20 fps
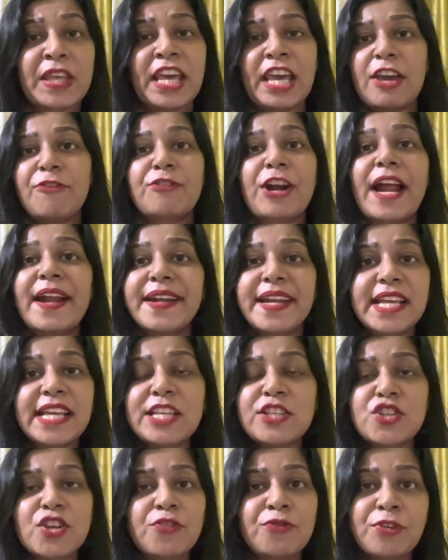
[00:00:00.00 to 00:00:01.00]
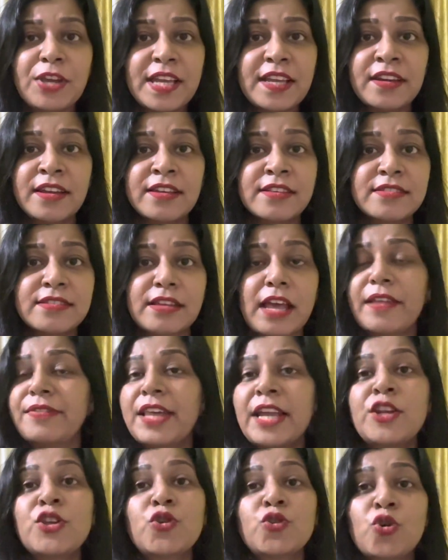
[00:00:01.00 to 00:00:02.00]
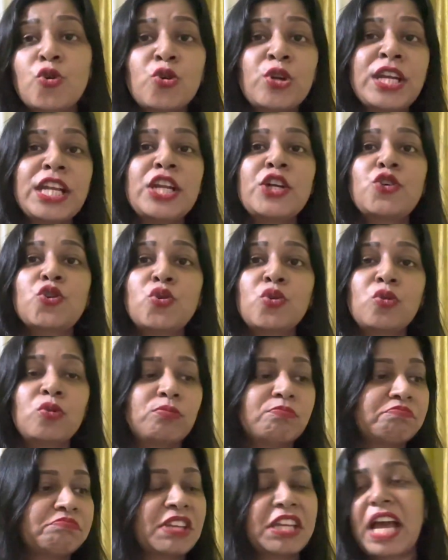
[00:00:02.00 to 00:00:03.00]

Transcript: If writing is your weakness, then you don't need to